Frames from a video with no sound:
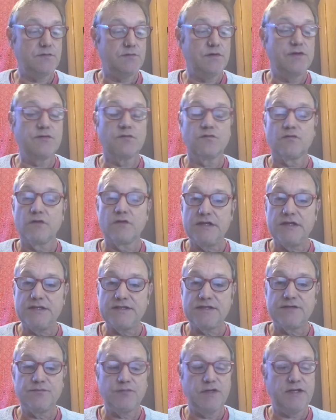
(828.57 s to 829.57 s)
with a
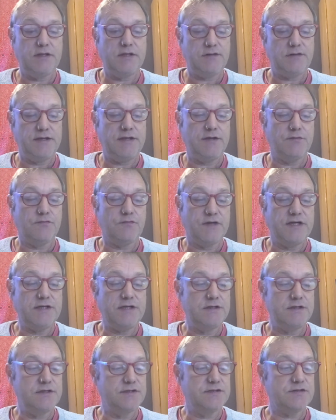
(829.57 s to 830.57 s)
reasonably clear
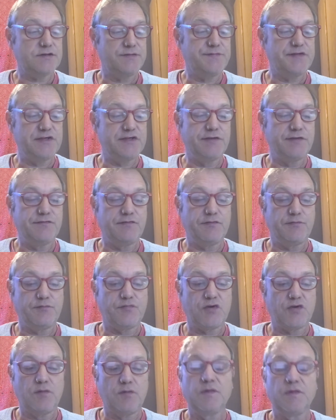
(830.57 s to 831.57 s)
written description of
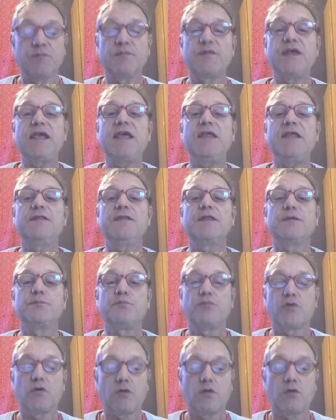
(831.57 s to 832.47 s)
a problem in the